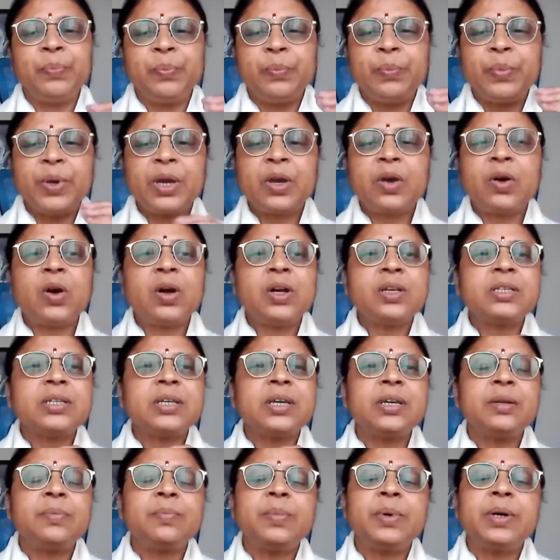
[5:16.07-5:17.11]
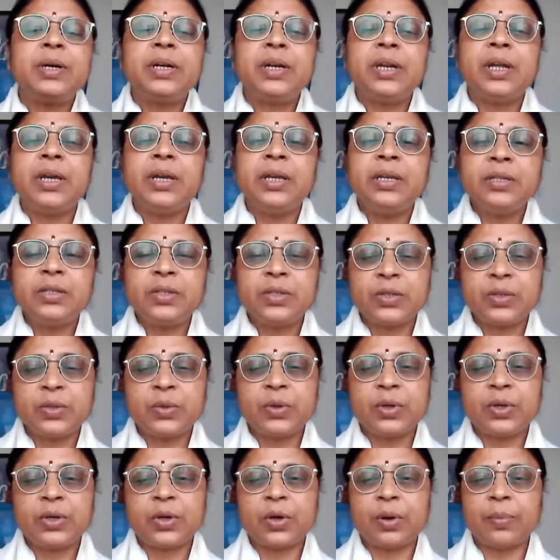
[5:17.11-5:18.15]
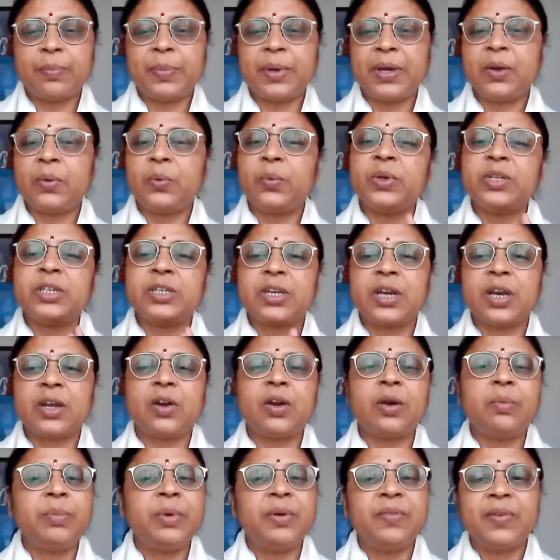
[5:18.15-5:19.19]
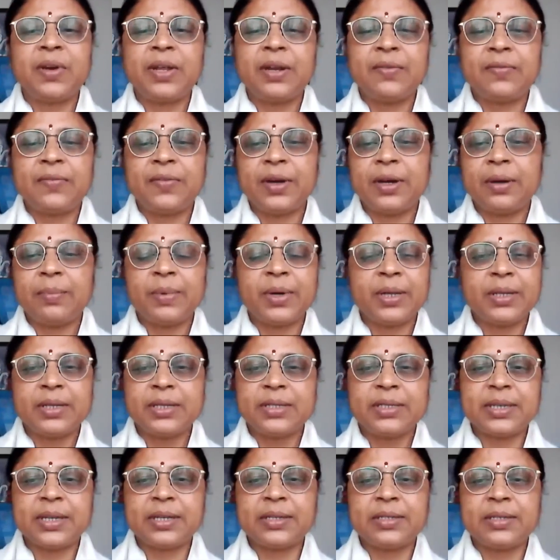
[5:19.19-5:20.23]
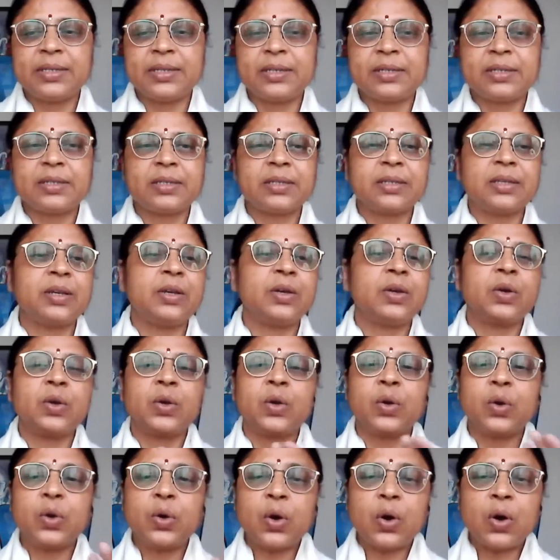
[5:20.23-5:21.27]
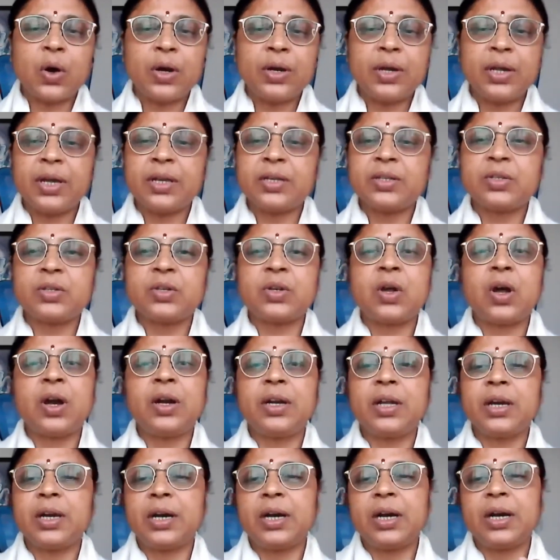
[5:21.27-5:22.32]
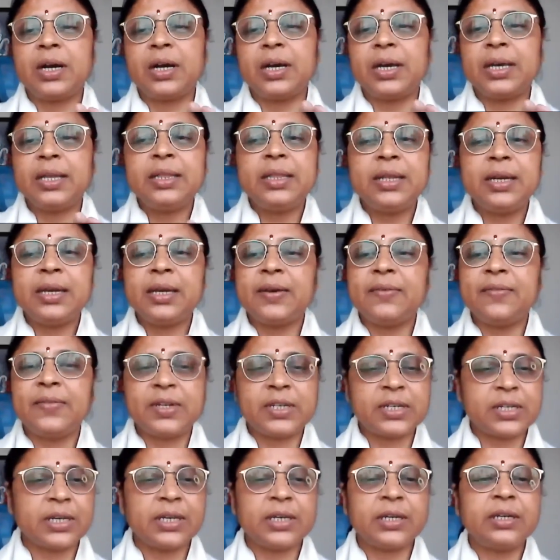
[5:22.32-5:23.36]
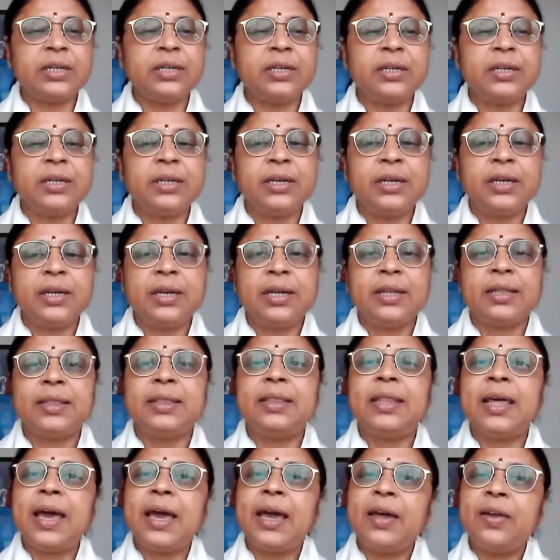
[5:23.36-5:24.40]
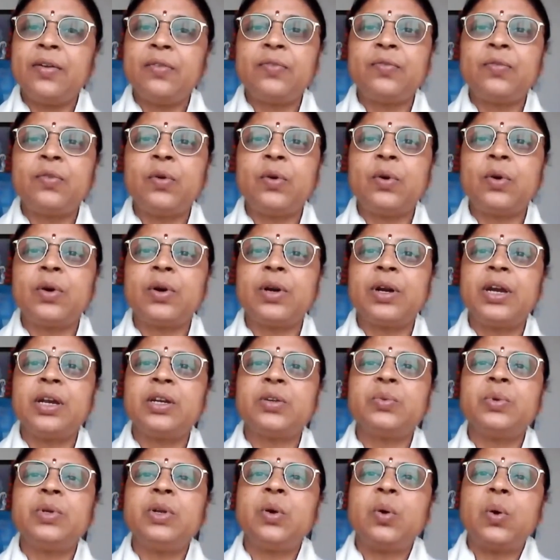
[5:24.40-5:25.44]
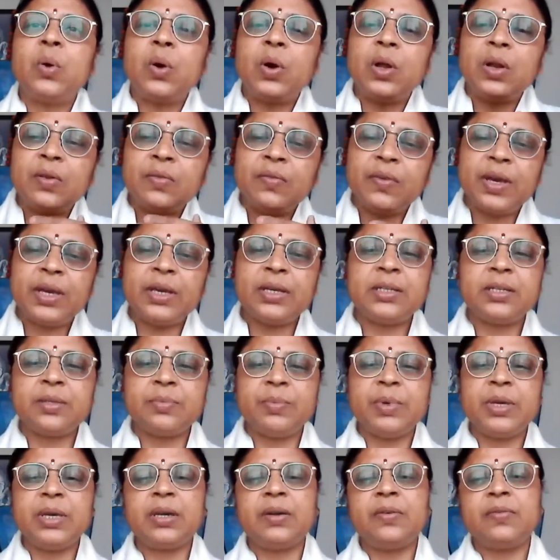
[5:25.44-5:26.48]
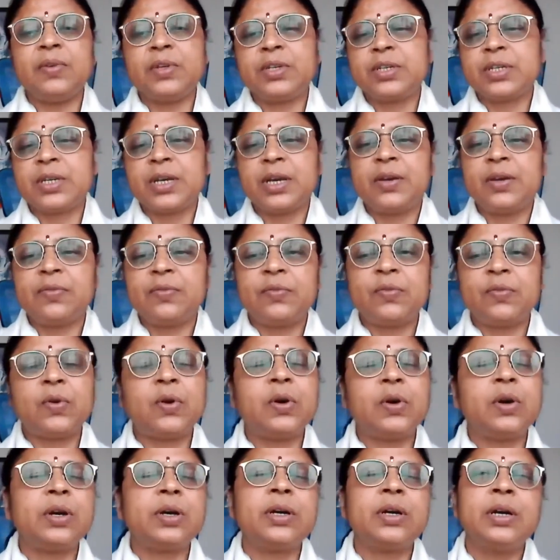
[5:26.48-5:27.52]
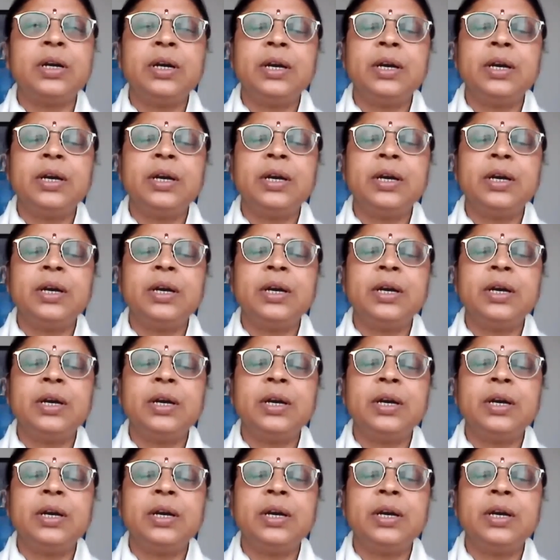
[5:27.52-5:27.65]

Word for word: because it pertains to a topic which cannot be verified by the senses. God is not an Indriya Vishaya. Therefore, it will always be a Vishaya for